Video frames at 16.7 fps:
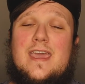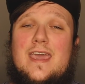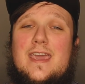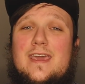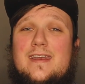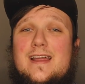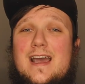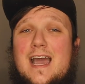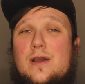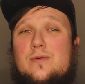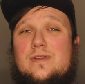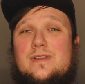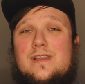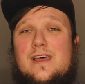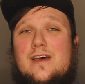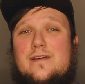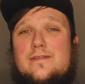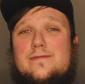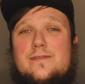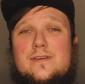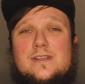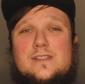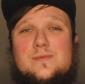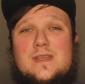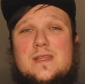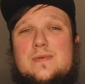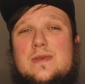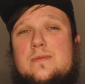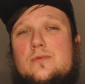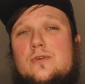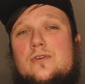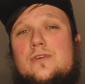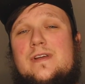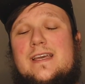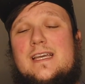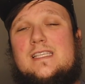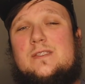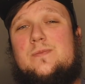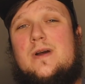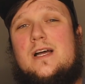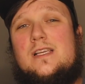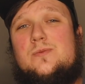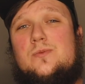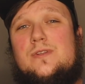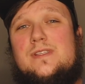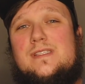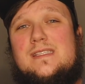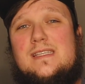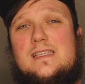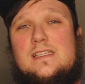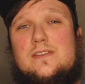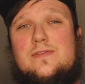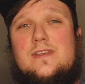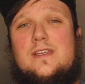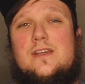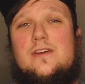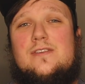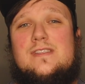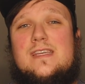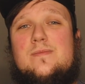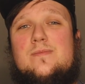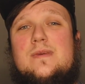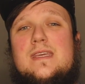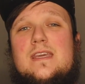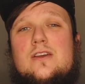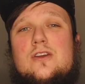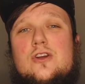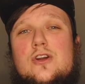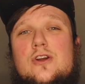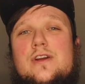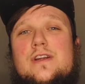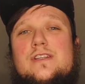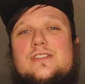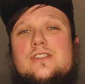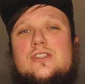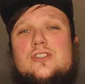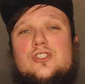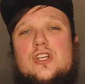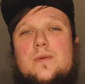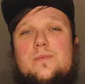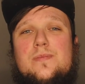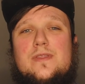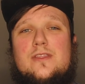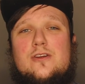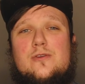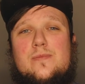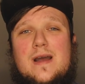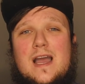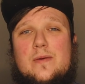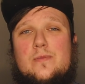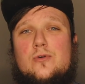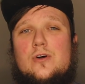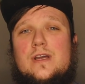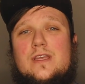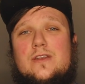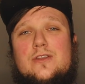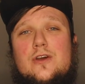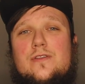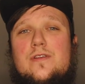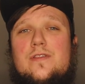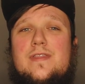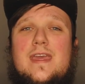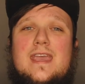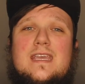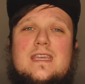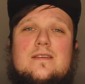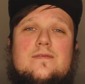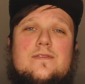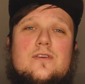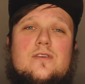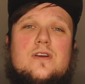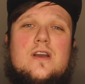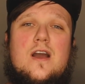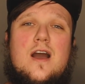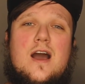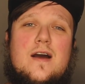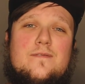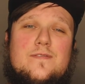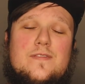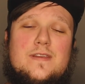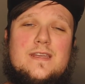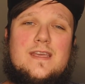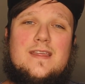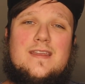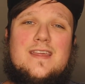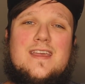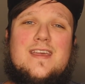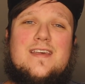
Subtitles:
And I would love for as many people as possible to see these videos and be encouraged to jump in their Bible and know that they can feel confident